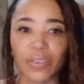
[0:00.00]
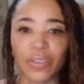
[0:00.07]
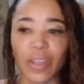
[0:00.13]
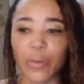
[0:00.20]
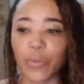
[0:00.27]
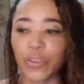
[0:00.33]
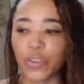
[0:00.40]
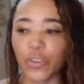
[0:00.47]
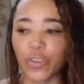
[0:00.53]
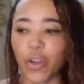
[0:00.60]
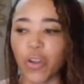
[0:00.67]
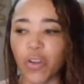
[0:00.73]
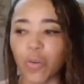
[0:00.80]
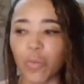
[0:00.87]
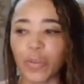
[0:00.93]
Like when you're in a
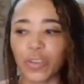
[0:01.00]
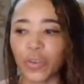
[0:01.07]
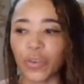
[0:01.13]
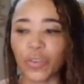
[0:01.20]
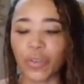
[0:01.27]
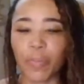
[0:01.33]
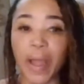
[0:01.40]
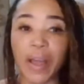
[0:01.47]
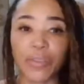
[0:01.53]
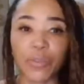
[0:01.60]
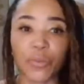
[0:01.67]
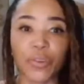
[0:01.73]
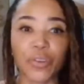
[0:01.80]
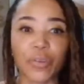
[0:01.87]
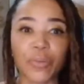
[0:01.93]
home and you're in the
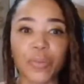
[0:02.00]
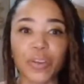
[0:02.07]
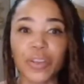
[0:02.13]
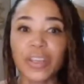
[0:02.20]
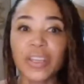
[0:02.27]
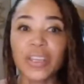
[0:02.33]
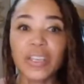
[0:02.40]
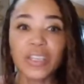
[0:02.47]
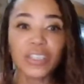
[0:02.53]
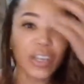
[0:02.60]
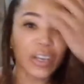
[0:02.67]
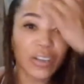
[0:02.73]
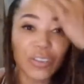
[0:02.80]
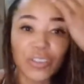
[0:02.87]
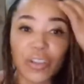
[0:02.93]
bathroom or
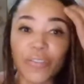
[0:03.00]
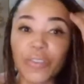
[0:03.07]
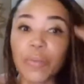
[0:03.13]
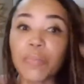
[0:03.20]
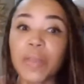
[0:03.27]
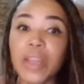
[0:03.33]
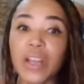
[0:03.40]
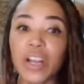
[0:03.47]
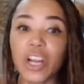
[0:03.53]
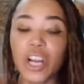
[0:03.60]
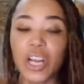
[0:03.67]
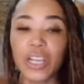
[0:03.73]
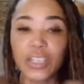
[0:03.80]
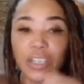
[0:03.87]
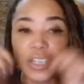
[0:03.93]
checking yourself in the mirror
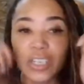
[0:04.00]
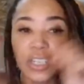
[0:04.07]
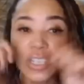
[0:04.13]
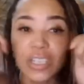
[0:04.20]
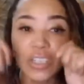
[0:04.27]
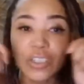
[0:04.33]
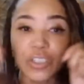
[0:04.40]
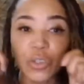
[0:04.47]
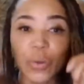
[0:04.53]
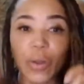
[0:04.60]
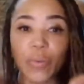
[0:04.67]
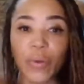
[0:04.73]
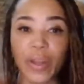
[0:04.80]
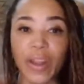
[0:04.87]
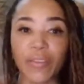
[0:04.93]
and you're
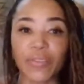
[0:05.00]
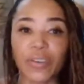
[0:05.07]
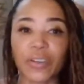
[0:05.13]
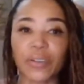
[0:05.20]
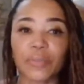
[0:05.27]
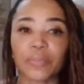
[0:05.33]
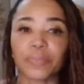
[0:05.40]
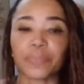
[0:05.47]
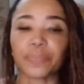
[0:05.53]
doing whatever.